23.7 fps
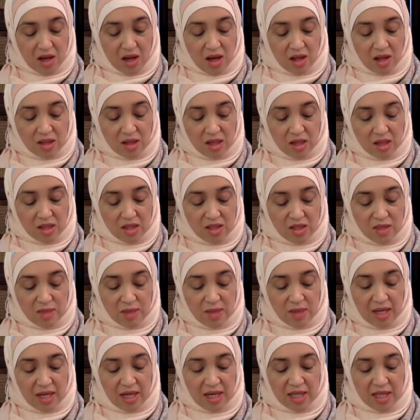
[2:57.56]
Allah
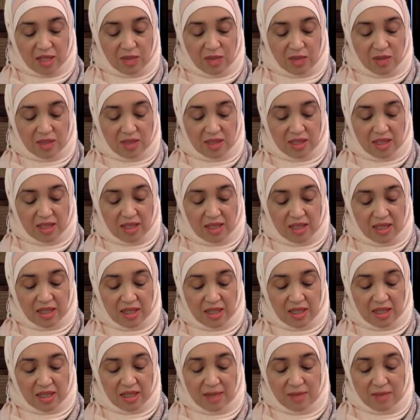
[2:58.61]
subhanahu wa
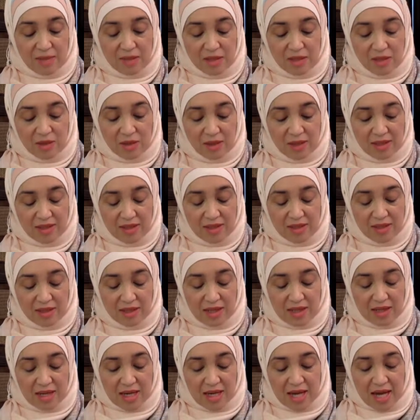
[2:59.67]
ta'ala comes to us
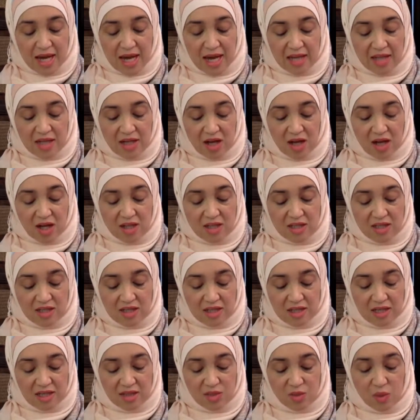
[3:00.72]
and asks
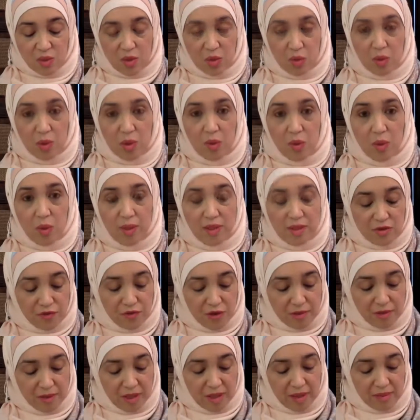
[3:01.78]
us what we want
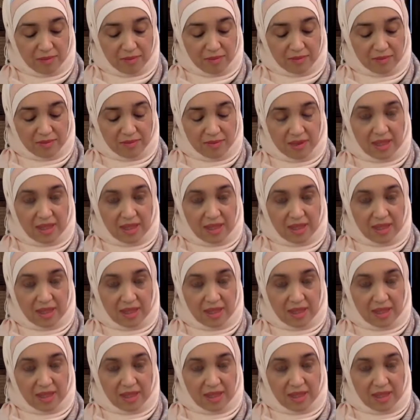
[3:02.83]
from him.